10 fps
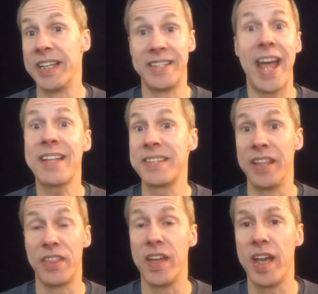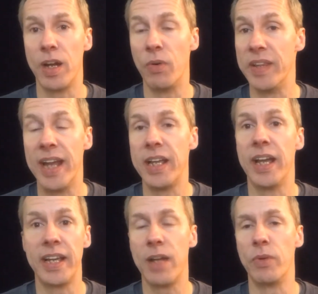Because that's the thing with any
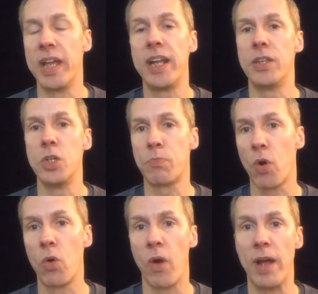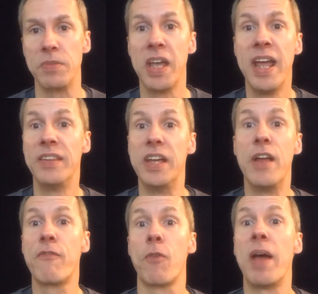of these programs, the
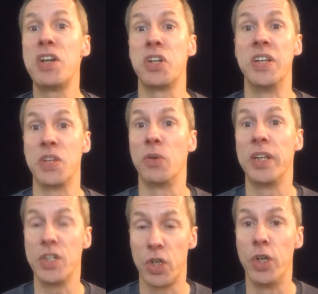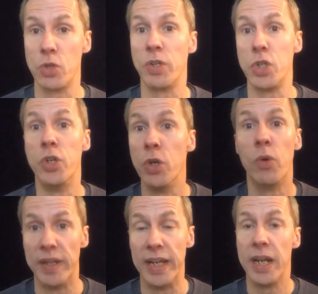information is only as good as what you
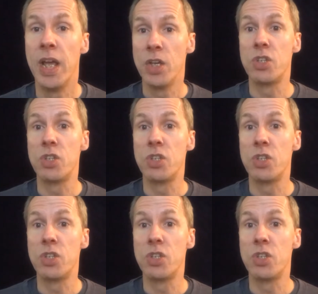do with it.